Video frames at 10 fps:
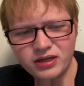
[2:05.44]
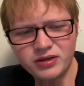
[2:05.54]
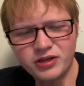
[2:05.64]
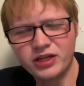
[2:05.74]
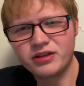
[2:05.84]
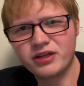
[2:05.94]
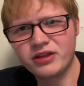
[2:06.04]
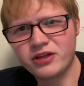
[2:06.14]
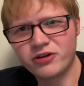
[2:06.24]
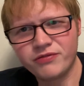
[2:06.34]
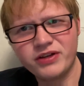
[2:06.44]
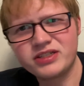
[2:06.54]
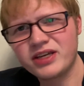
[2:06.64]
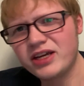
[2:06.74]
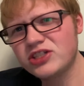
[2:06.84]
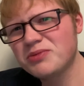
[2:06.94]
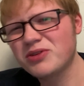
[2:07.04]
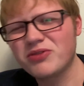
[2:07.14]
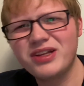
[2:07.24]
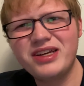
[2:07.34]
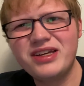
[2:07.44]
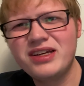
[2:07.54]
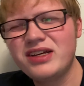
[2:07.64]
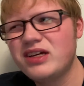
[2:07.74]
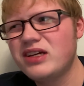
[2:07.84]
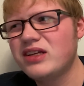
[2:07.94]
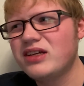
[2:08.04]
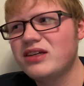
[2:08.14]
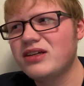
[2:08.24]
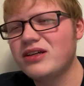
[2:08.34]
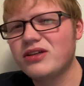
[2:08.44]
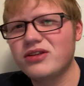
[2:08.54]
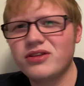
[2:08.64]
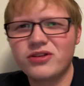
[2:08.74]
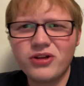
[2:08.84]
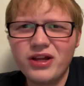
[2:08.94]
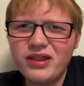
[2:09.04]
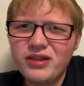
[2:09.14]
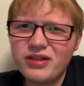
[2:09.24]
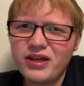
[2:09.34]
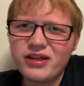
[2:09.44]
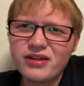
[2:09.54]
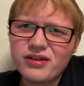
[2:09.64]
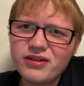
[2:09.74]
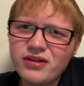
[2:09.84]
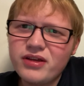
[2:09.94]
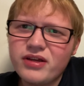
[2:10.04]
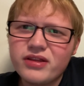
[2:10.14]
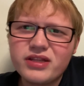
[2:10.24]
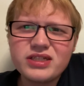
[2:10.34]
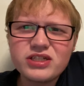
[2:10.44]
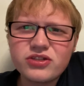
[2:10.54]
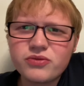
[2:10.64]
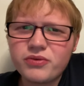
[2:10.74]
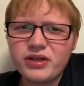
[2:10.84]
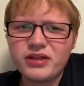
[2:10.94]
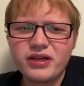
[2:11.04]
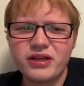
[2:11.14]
in their investigation, but really, they're not, like, this is three